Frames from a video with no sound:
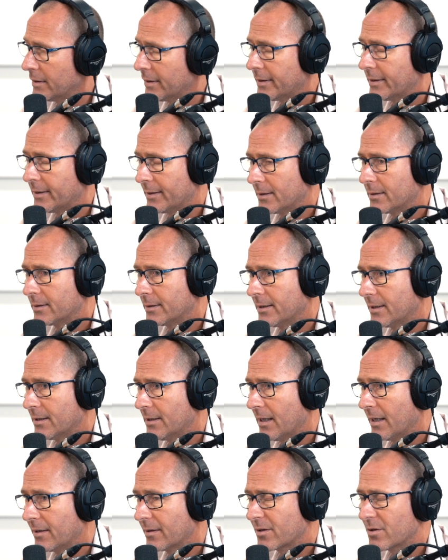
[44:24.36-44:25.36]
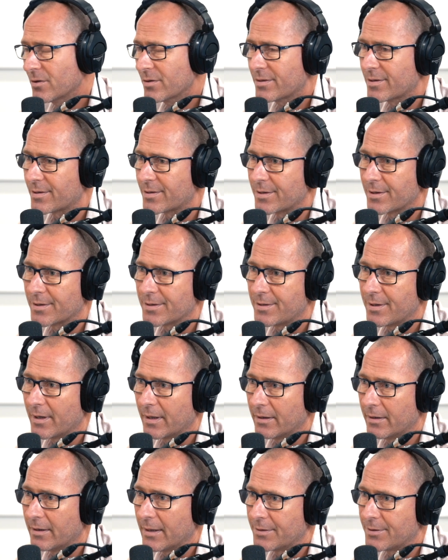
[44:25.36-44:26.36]
Yeah, yeah. And the cost
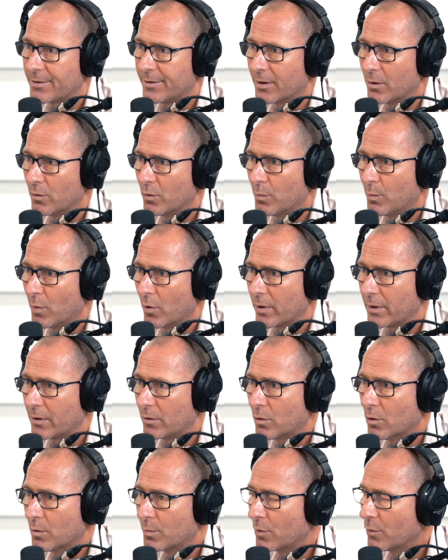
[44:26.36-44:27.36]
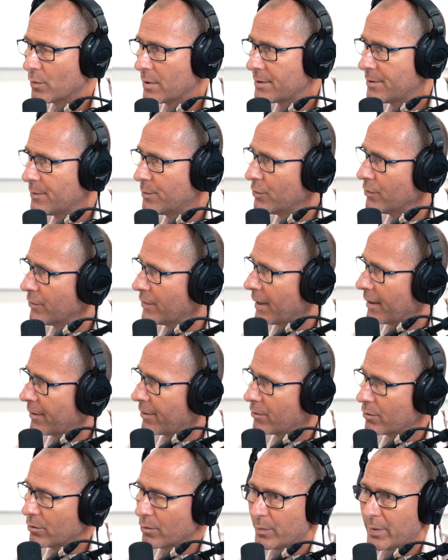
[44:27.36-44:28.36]
associated, as you know, with the body corporate, once you put that
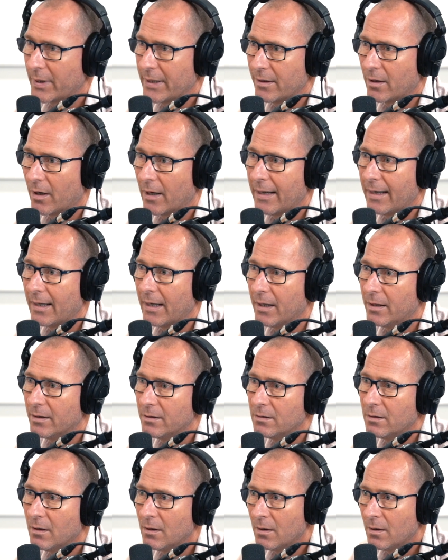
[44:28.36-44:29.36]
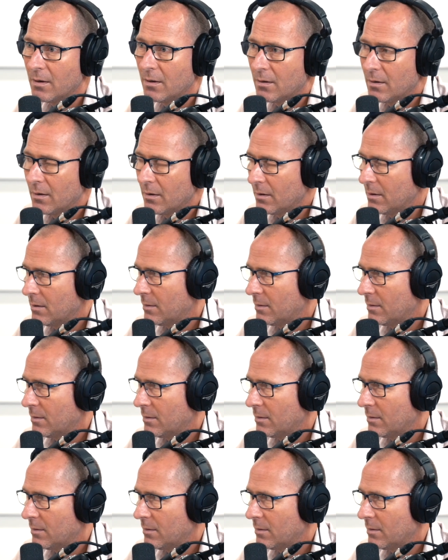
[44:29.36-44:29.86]
through a PIA, mm.